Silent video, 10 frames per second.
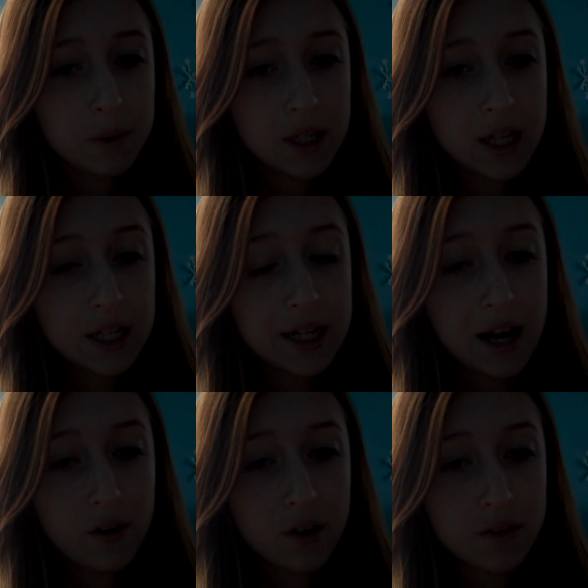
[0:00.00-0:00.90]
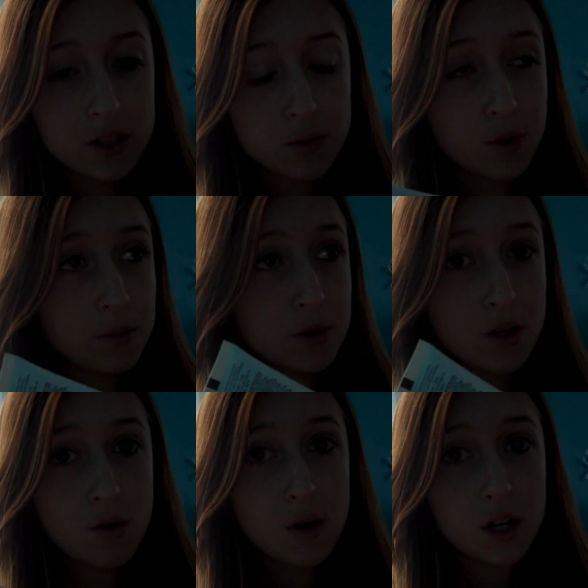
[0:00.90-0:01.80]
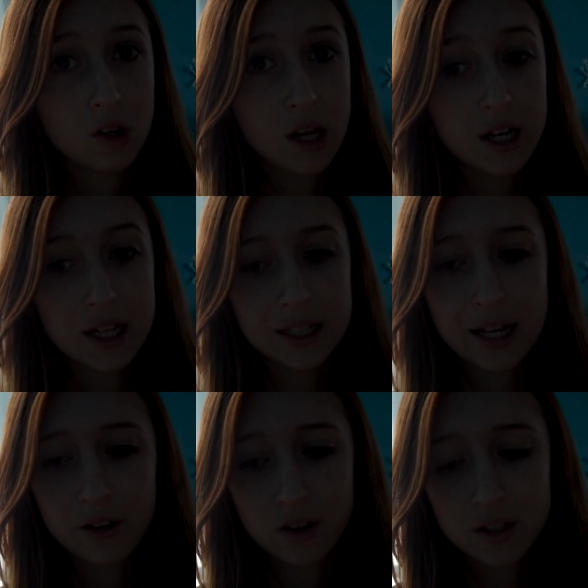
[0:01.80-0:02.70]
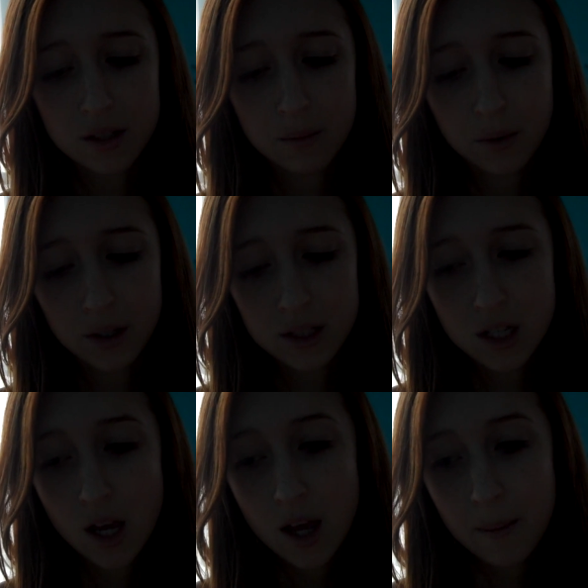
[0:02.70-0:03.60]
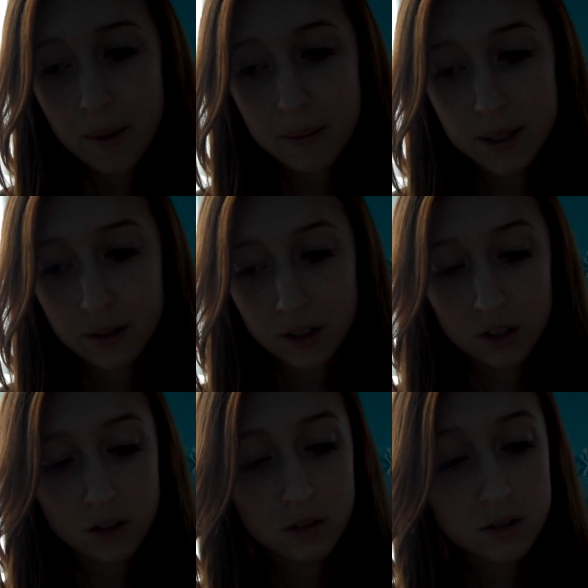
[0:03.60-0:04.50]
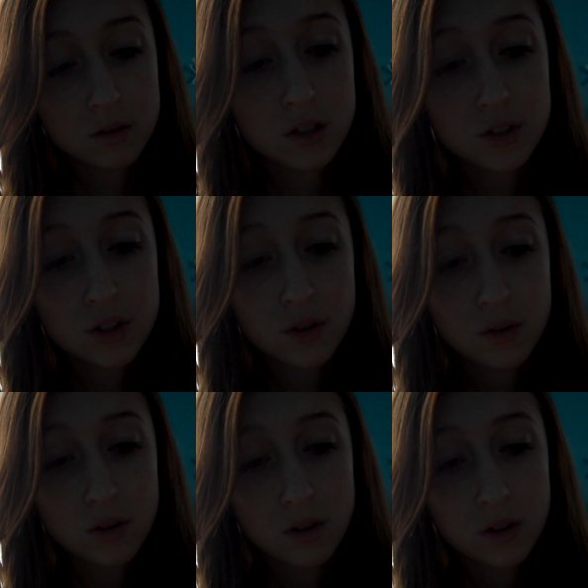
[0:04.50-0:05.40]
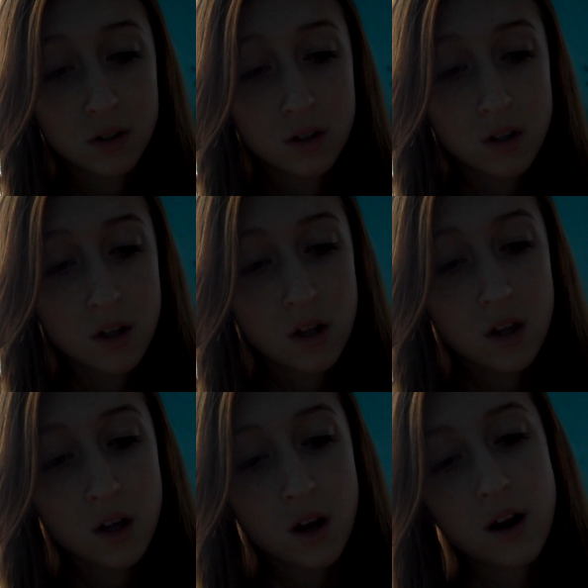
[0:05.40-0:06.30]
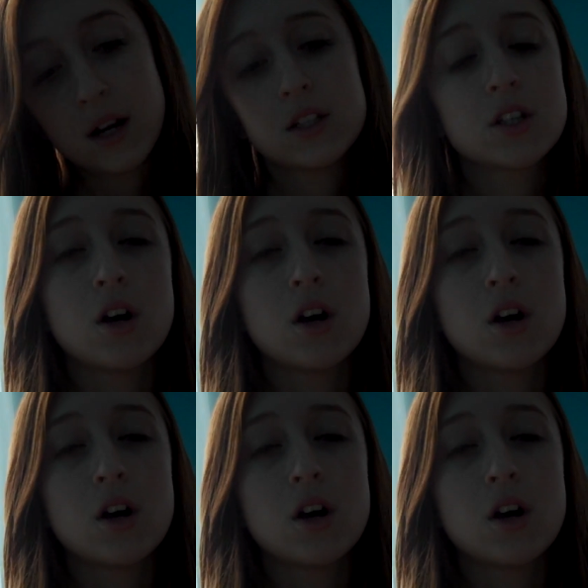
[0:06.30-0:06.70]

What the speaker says: will be in and out of this room, so it'll kind of get louder in some points, but I'm telling her to close the door, so. Alright,